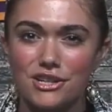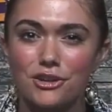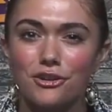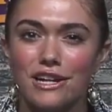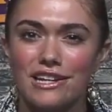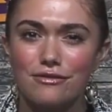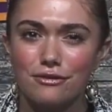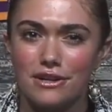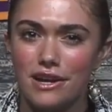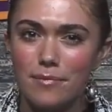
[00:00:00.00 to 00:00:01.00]
her creative
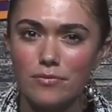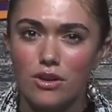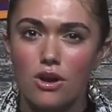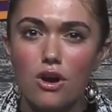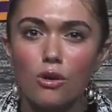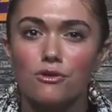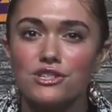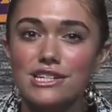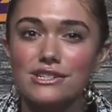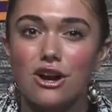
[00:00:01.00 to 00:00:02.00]
freedom or if
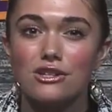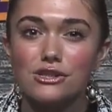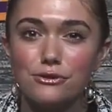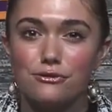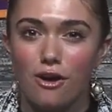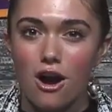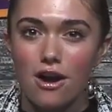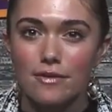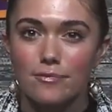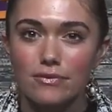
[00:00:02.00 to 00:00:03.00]
she has gone too far.
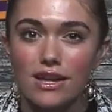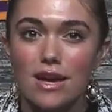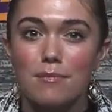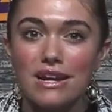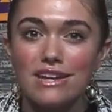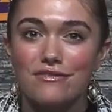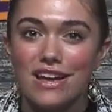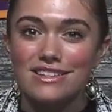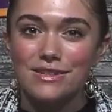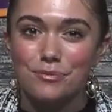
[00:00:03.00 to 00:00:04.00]
Many
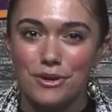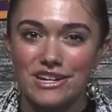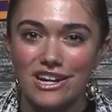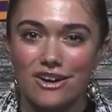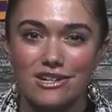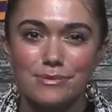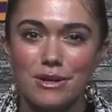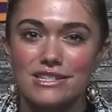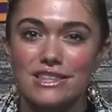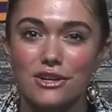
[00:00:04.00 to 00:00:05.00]
fans of Britney are
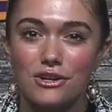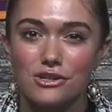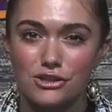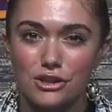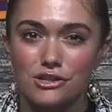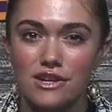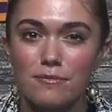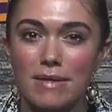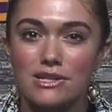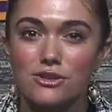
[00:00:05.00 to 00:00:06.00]
expressing their concerns of
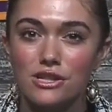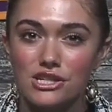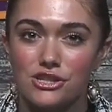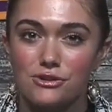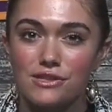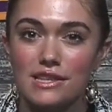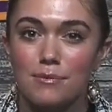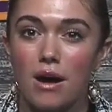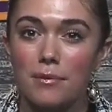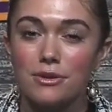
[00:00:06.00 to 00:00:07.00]
mental issues that the
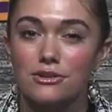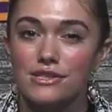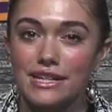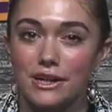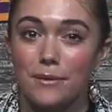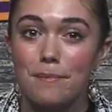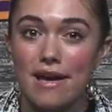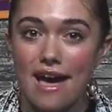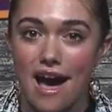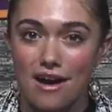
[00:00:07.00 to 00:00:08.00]
popular singer
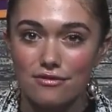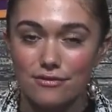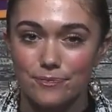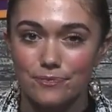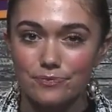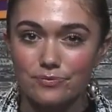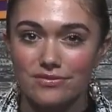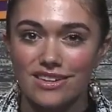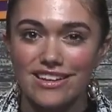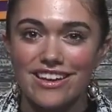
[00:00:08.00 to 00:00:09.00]
may have.
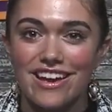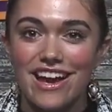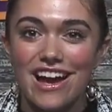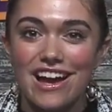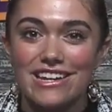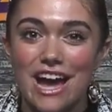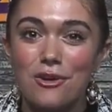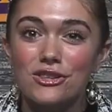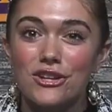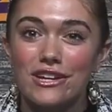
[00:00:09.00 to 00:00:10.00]

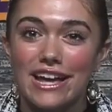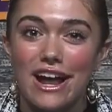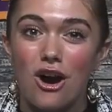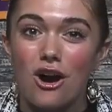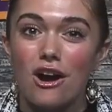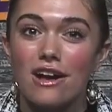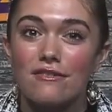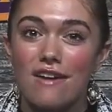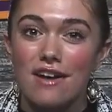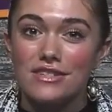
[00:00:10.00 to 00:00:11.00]
Now a look at our
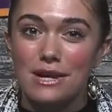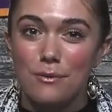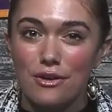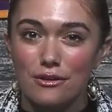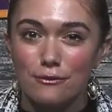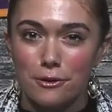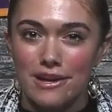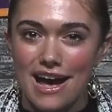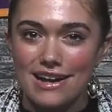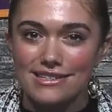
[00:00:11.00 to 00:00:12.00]
5-day weather
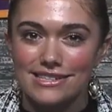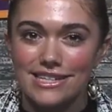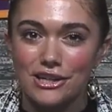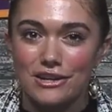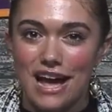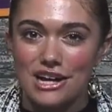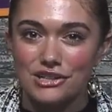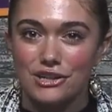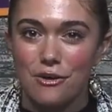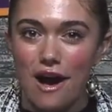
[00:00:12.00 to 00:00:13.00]
forecast here in
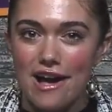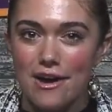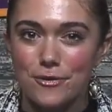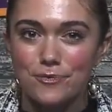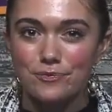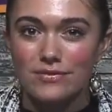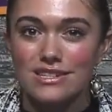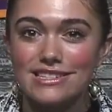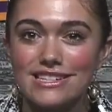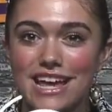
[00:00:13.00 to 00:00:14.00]
Ashland, Ohio.
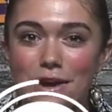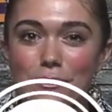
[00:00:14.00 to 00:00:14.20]
Today